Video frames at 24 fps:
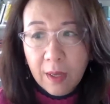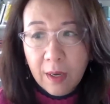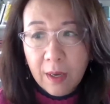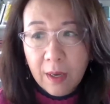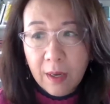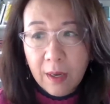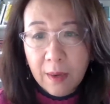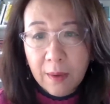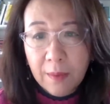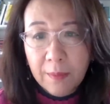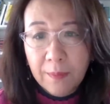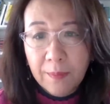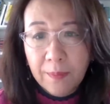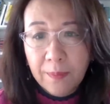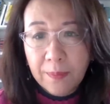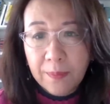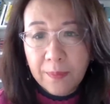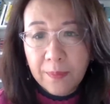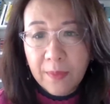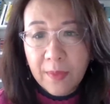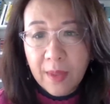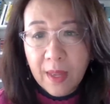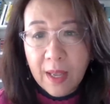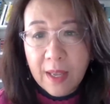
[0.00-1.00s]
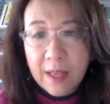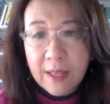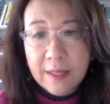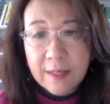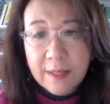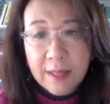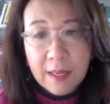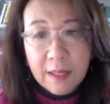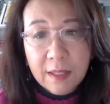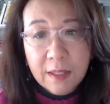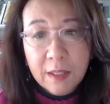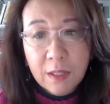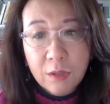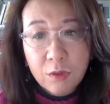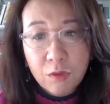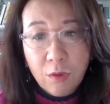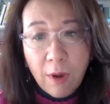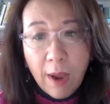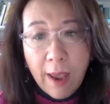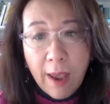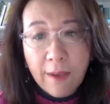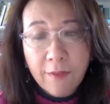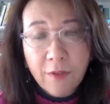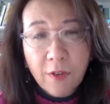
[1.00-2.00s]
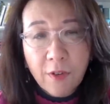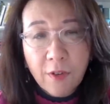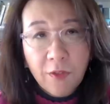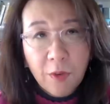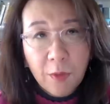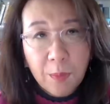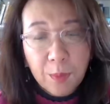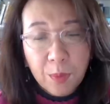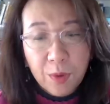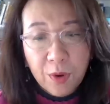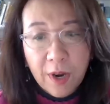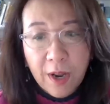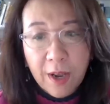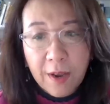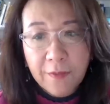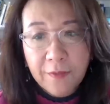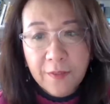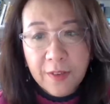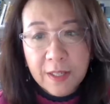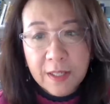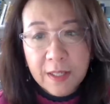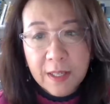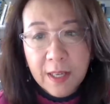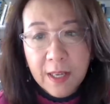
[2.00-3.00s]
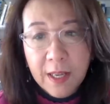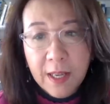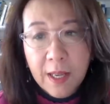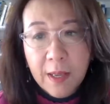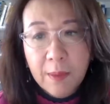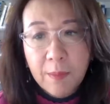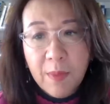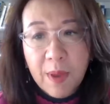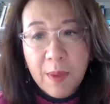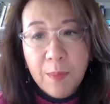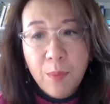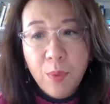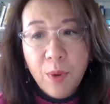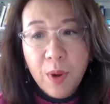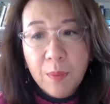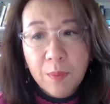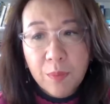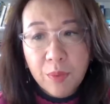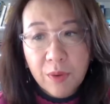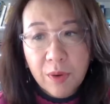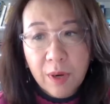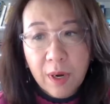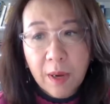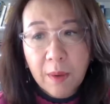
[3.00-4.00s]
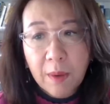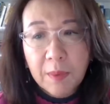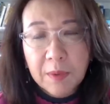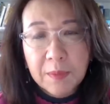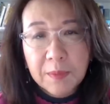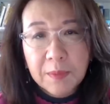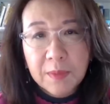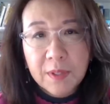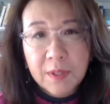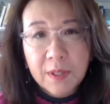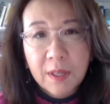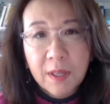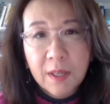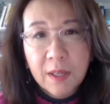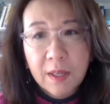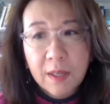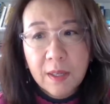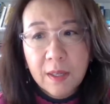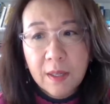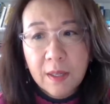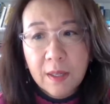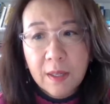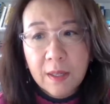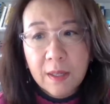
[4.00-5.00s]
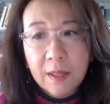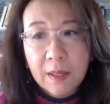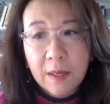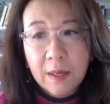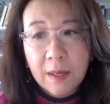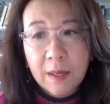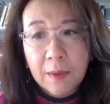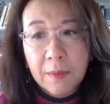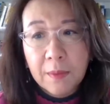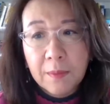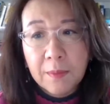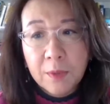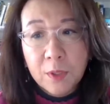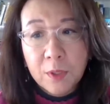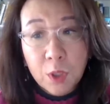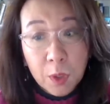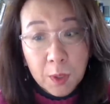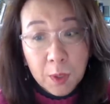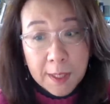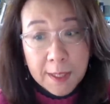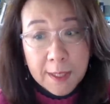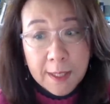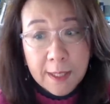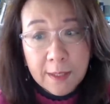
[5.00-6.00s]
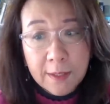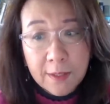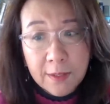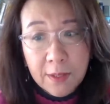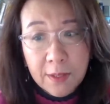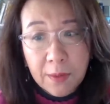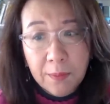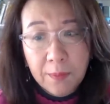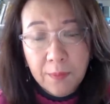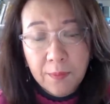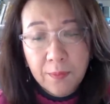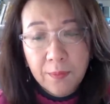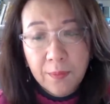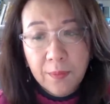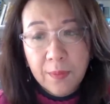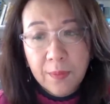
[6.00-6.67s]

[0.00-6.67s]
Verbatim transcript: Um, and he said the drive for profit may bring problems um, to the system.